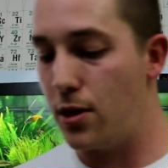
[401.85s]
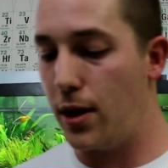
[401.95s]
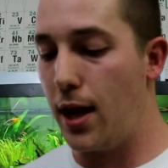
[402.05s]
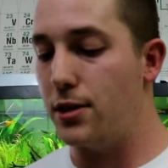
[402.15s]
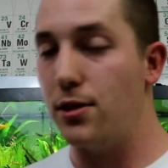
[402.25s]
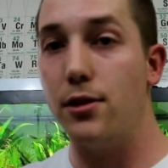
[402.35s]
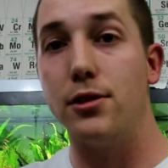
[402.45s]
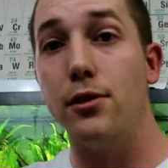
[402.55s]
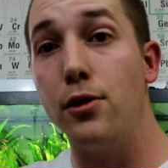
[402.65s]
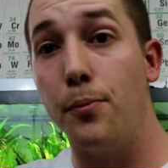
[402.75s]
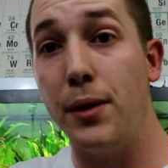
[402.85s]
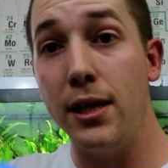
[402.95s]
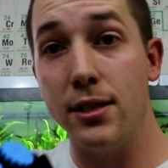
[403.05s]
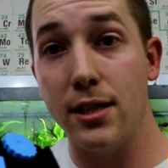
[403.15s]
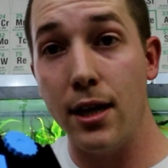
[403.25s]
Okay, so there's a little
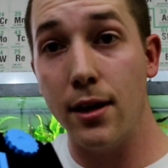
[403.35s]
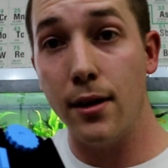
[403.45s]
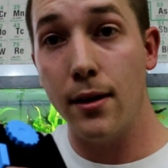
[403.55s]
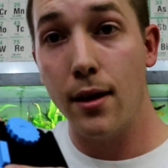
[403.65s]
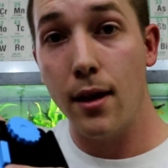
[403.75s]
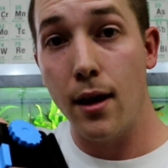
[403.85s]
piece here,